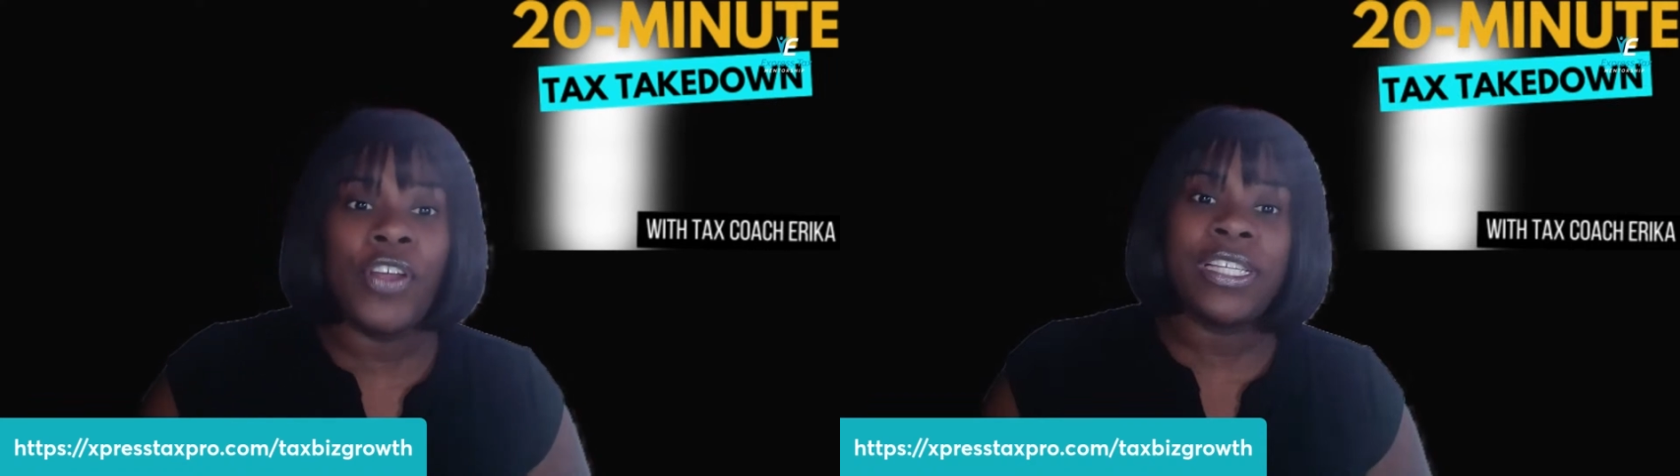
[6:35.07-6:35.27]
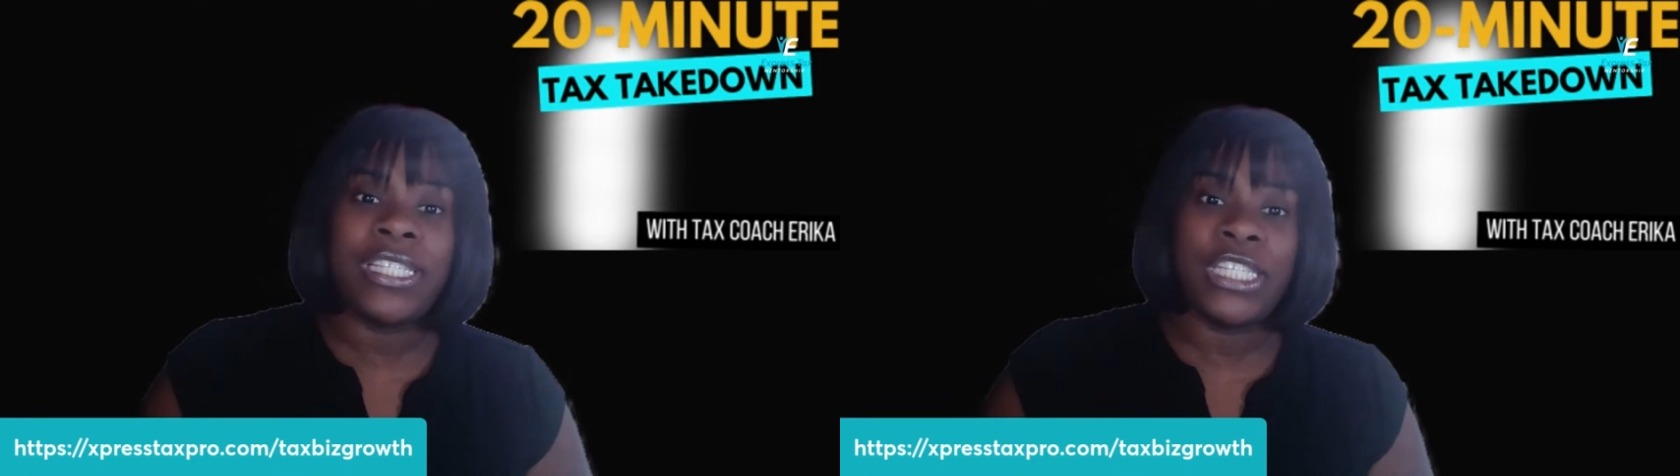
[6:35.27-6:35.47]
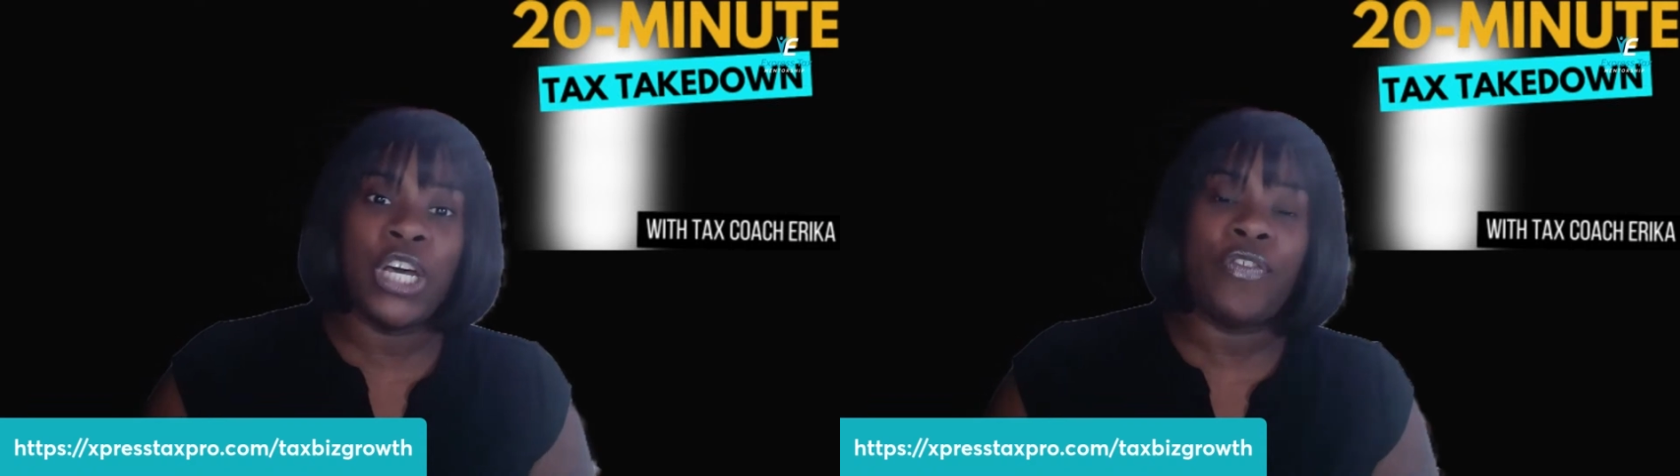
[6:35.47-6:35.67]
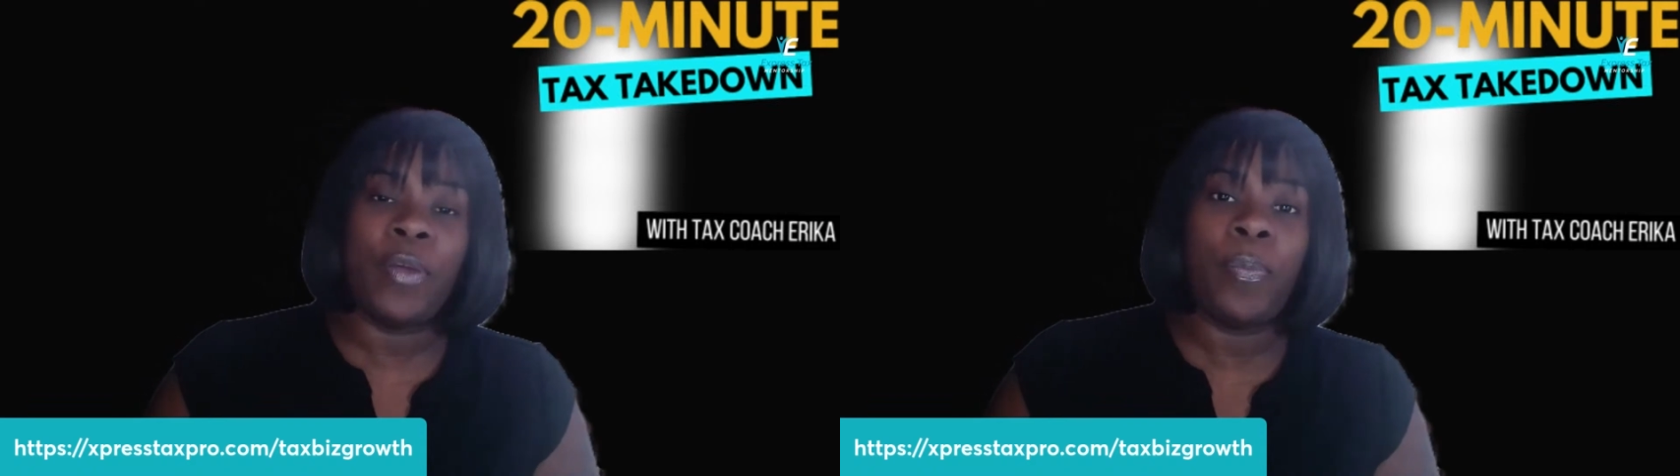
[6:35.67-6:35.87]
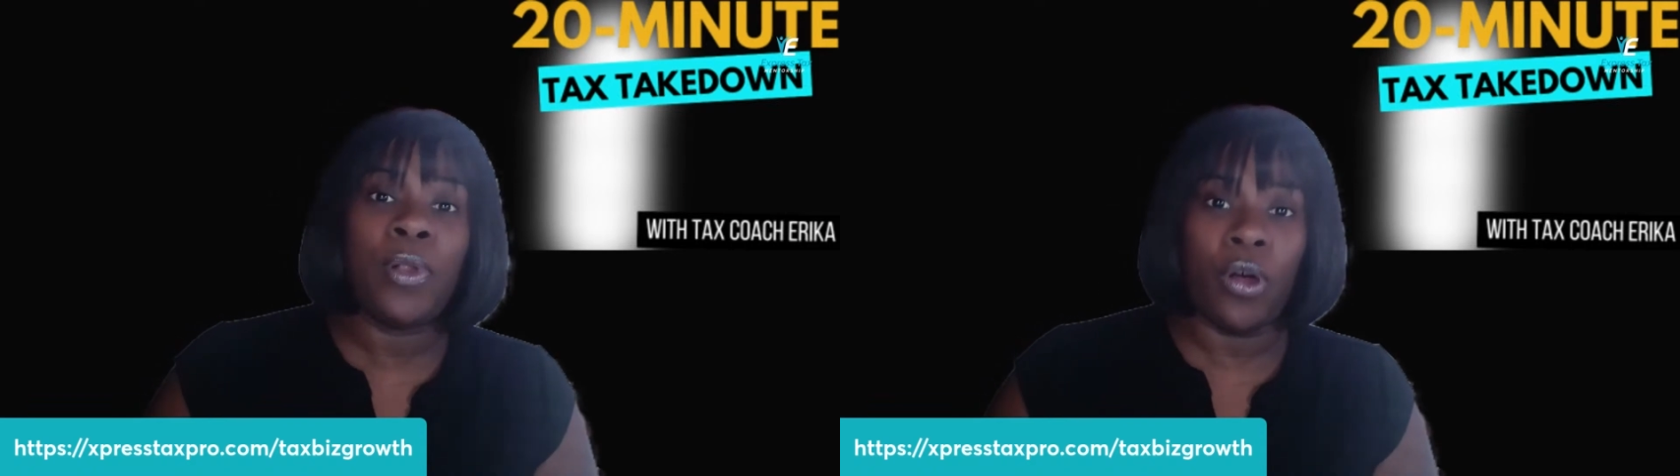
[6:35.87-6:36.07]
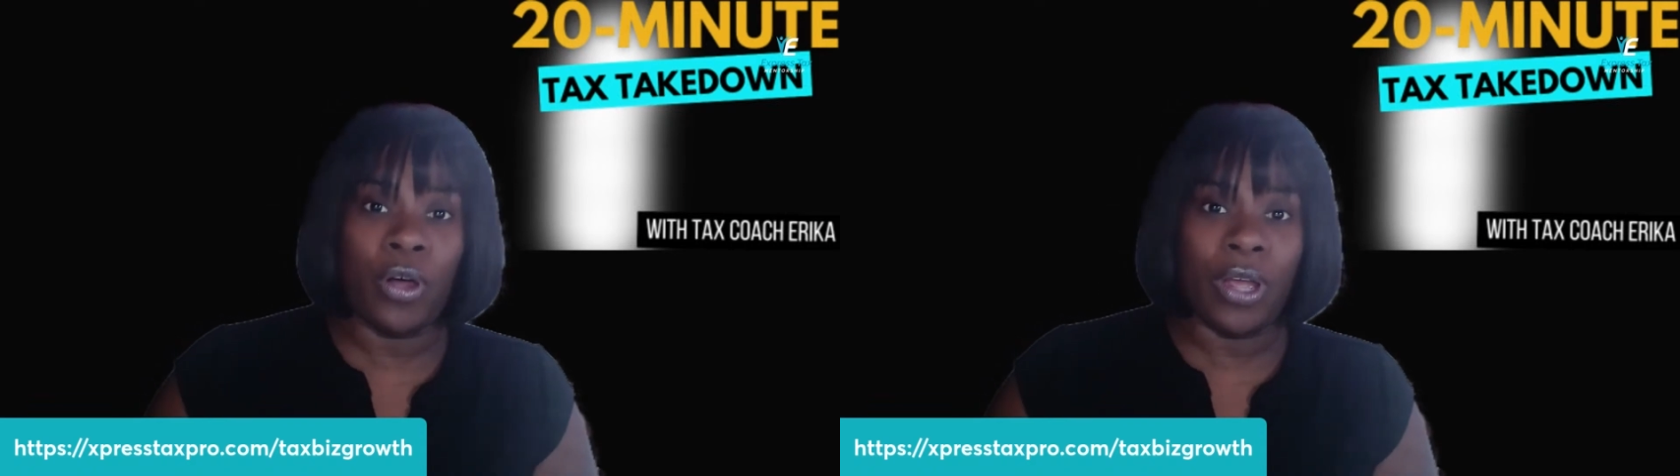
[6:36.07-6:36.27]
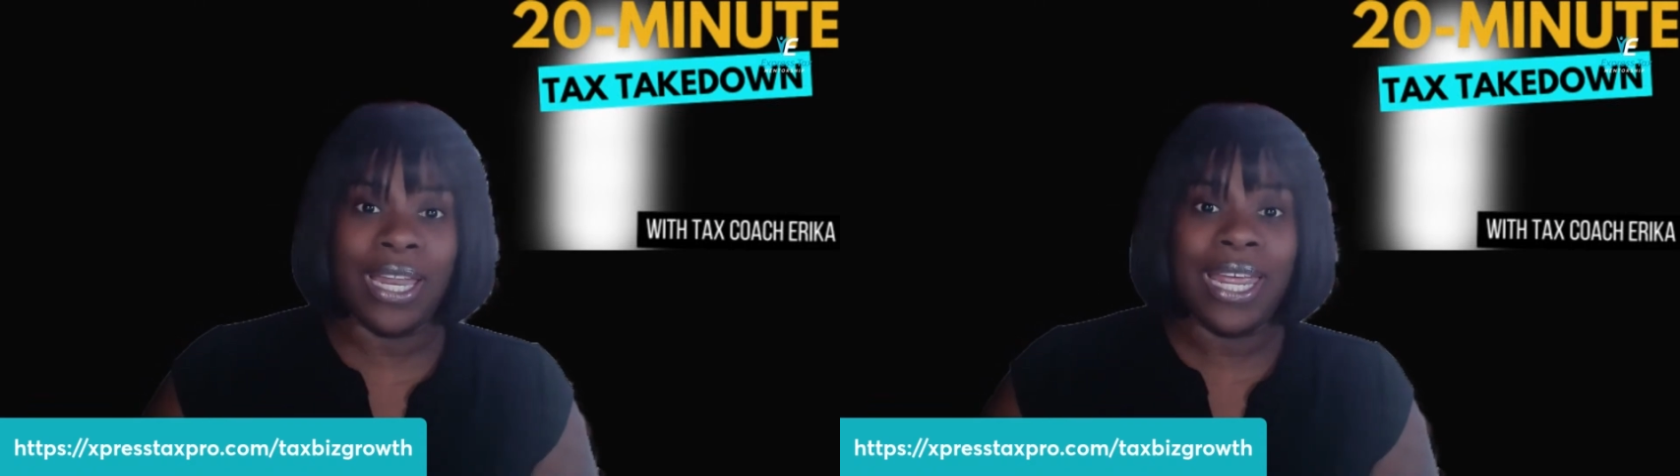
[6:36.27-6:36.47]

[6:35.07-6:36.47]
the self-employed.